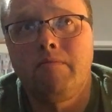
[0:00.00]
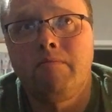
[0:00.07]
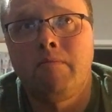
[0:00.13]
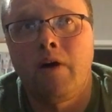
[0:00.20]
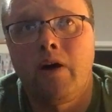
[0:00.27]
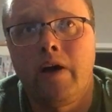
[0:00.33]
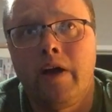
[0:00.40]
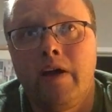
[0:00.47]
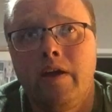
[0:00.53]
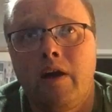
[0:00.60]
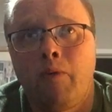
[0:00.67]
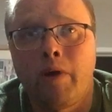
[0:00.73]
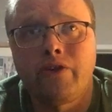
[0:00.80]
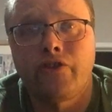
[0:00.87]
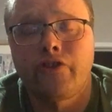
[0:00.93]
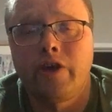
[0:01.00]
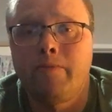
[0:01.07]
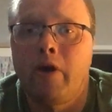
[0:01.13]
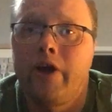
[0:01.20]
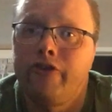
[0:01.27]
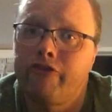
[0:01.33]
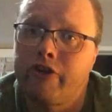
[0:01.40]
went to see
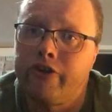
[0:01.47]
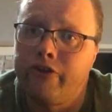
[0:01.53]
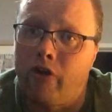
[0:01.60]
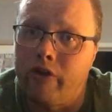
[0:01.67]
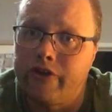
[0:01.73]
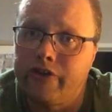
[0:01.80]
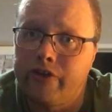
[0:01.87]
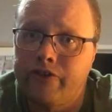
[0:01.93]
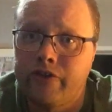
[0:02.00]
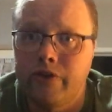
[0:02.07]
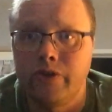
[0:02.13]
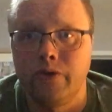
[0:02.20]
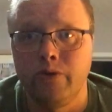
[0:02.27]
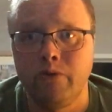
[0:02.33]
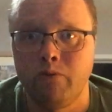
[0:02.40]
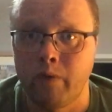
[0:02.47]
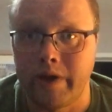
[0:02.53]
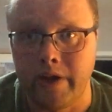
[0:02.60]
my endocrinologist, who,